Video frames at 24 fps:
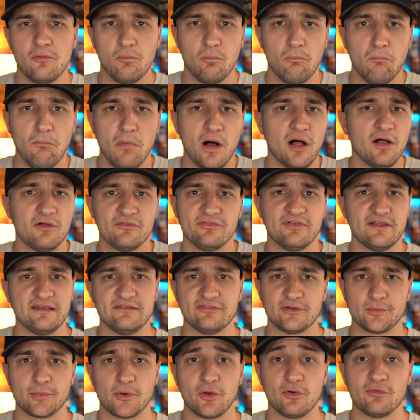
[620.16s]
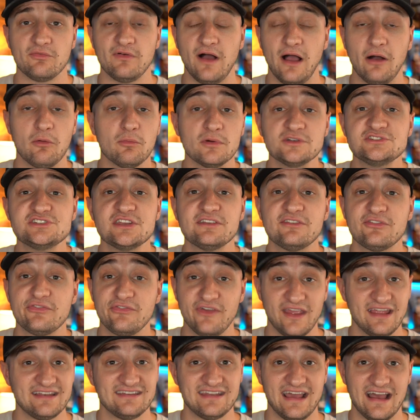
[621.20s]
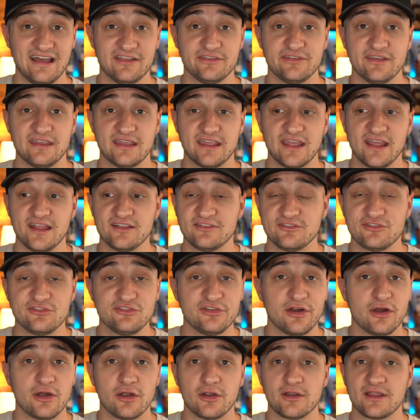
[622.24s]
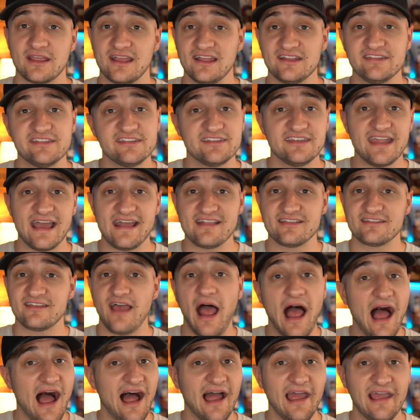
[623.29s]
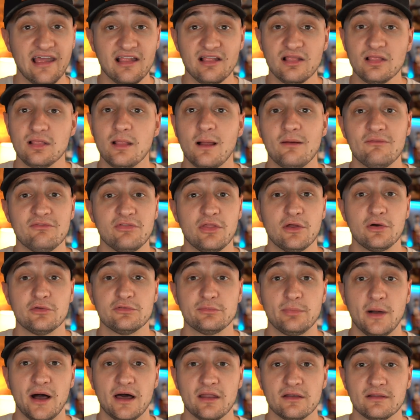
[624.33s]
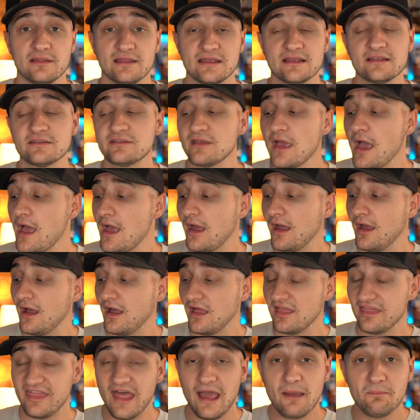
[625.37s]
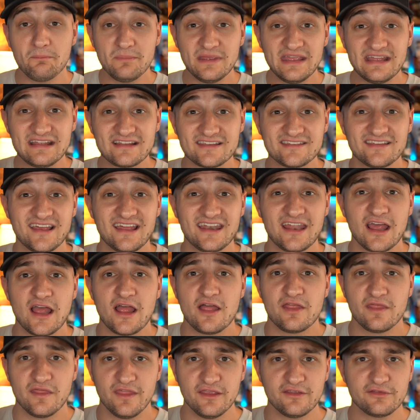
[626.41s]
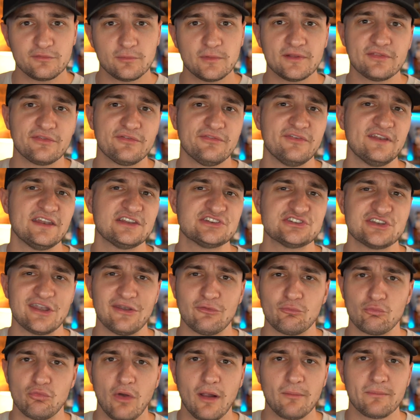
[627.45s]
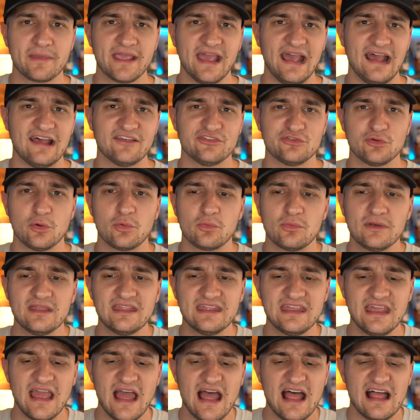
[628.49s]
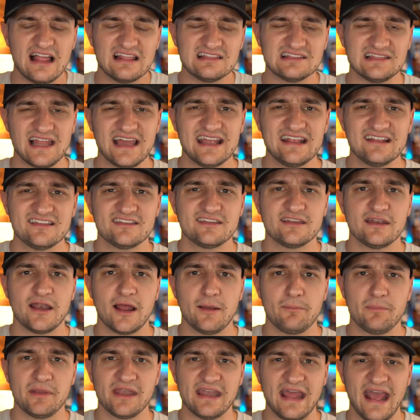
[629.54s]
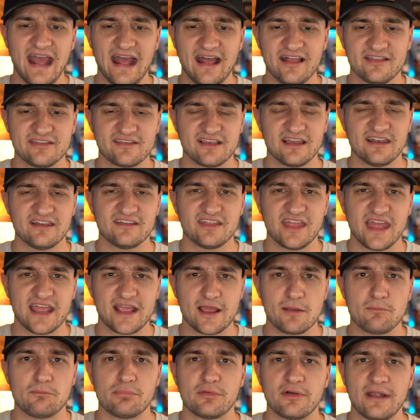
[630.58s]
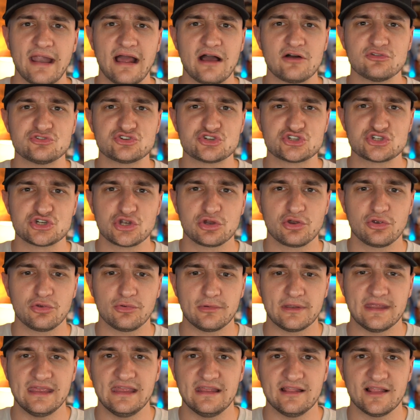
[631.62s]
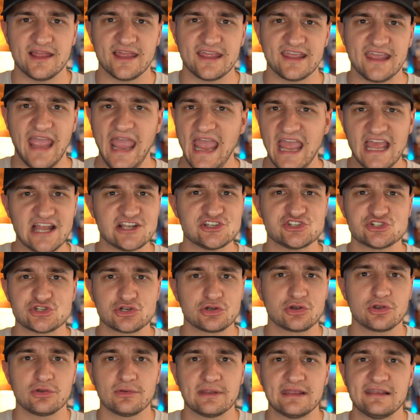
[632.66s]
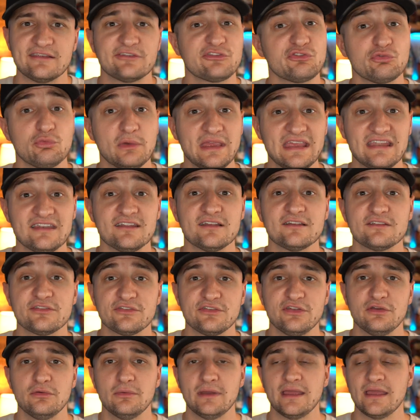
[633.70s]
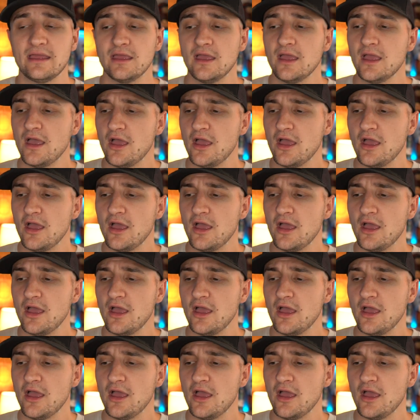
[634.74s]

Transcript: malt flavor profile, which is fantastic. It's dark, it's dense. I love those bottlings. That being said, this one's finished in rum cask, so it really lightens it up and adds kind of like a brown sugary, like cane sugary sweetness to it,